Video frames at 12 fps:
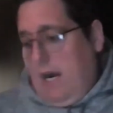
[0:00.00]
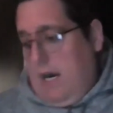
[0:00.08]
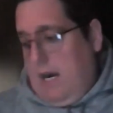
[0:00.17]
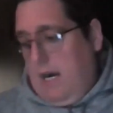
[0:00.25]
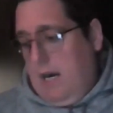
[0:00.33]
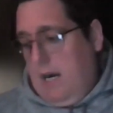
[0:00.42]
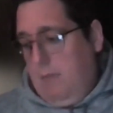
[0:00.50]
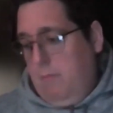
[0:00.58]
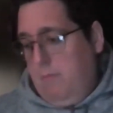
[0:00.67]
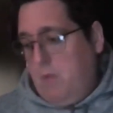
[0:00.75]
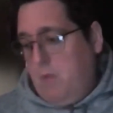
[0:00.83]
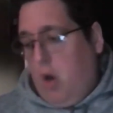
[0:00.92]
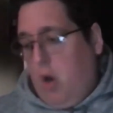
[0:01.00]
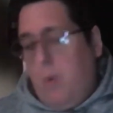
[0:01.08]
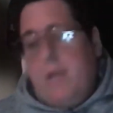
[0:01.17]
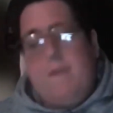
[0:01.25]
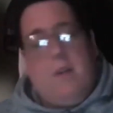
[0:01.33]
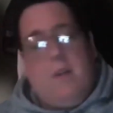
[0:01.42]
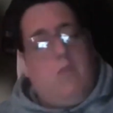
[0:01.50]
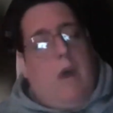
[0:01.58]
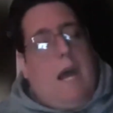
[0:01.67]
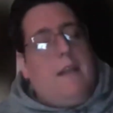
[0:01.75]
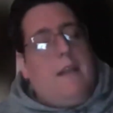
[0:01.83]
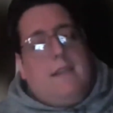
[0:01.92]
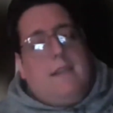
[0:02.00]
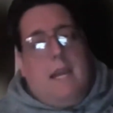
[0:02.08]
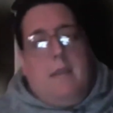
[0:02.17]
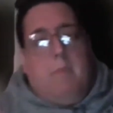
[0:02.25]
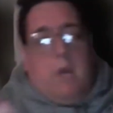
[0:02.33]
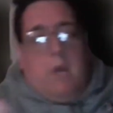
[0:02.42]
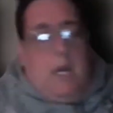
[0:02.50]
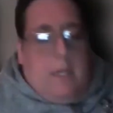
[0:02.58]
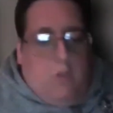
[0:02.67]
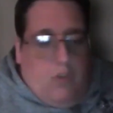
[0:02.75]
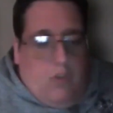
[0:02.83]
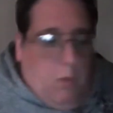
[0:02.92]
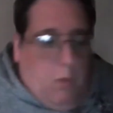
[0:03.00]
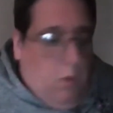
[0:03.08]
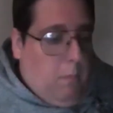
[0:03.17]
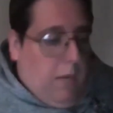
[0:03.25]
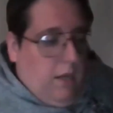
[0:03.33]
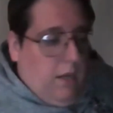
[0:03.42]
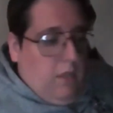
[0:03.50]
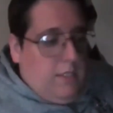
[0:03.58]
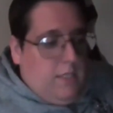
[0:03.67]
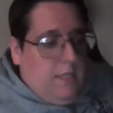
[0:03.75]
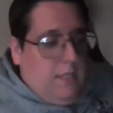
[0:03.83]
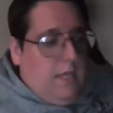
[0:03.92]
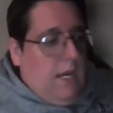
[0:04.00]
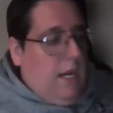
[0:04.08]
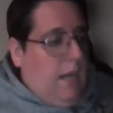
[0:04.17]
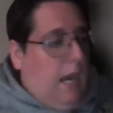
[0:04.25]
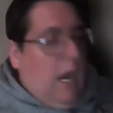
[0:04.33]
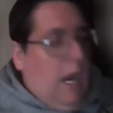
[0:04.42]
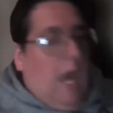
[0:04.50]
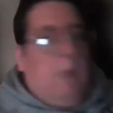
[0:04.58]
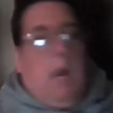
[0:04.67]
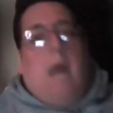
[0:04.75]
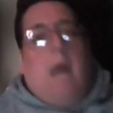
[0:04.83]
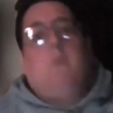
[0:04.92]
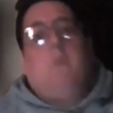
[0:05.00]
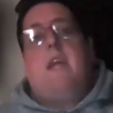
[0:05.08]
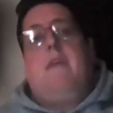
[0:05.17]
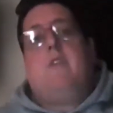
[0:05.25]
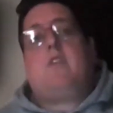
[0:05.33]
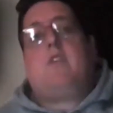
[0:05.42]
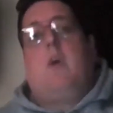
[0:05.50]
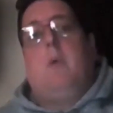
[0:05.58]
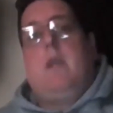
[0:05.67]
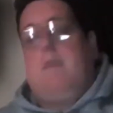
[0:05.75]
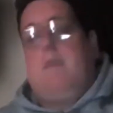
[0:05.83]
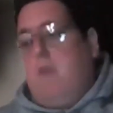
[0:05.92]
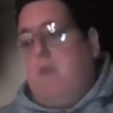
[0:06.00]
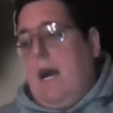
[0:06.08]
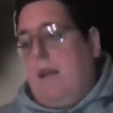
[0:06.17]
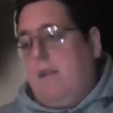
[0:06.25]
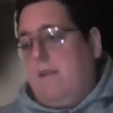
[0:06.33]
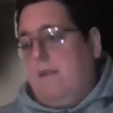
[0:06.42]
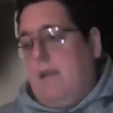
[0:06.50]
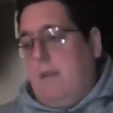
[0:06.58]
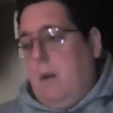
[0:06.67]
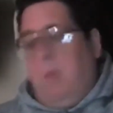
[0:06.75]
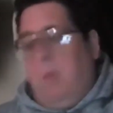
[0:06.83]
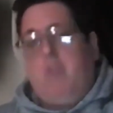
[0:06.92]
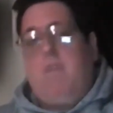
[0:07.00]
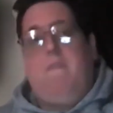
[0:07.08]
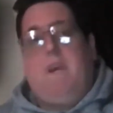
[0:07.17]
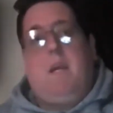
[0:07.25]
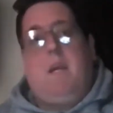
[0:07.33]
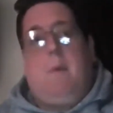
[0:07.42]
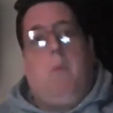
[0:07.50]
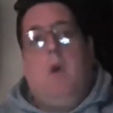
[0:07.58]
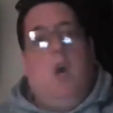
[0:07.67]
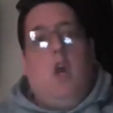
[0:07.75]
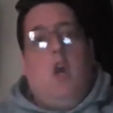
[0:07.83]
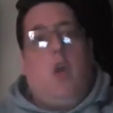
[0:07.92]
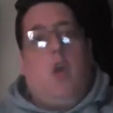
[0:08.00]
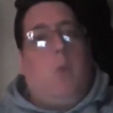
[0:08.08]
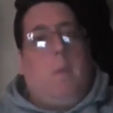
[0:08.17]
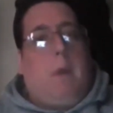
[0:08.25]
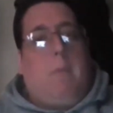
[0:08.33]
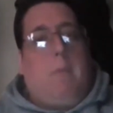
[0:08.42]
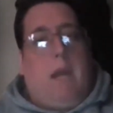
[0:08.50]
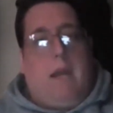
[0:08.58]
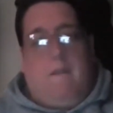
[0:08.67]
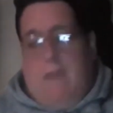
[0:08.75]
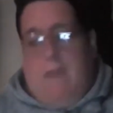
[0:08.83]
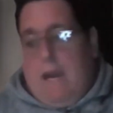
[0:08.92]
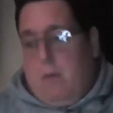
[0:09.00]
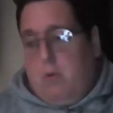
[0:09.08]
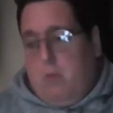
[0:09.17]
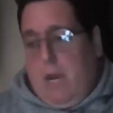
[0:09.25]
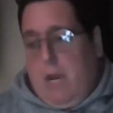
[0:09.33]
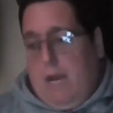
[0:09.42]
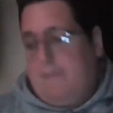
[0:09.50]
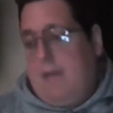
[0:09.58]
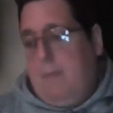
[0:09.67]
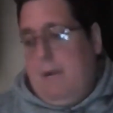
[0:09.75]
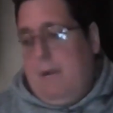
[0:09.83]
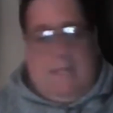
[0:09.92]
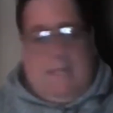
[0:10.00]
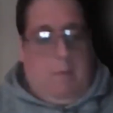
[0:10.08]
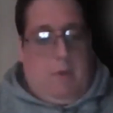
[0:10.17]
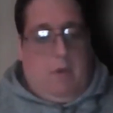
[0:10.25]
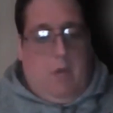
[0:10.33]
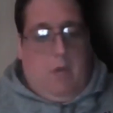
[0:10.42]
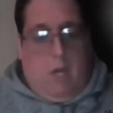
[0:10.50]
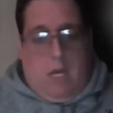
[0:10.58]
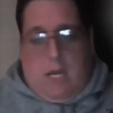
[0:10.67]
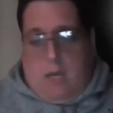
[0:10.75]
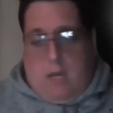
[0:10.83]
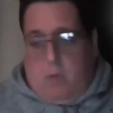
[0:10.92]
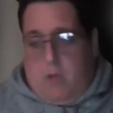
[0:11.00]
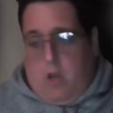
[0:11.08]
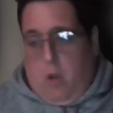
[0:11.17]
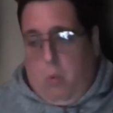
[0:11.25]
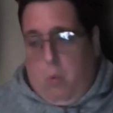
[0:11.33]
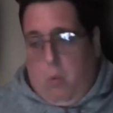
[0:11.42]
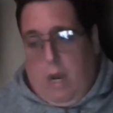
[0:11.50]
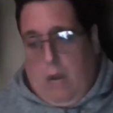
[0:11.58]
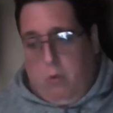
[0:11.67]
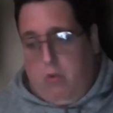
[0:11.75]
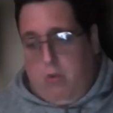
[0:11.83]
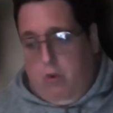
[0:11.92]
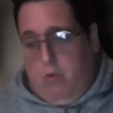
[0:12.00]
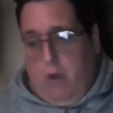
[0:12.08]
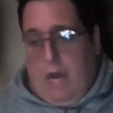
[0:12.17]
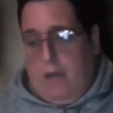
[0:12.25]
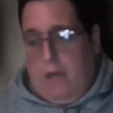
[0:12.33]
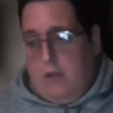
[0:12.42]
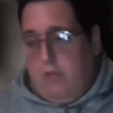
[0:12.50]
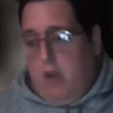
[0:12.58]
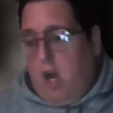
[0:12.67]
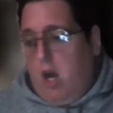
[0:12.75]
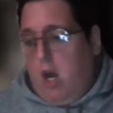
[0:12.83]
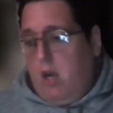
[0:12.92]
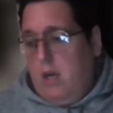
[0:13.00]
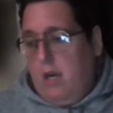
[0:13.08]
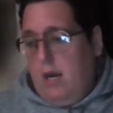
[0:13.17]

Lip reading: Going into the Rylands game, touching on what Michael had said there, I was nervous going into the Rylands game. I wasn't even thinking about who we might play in the final because we had to get past them, and we know how tough Rylands are,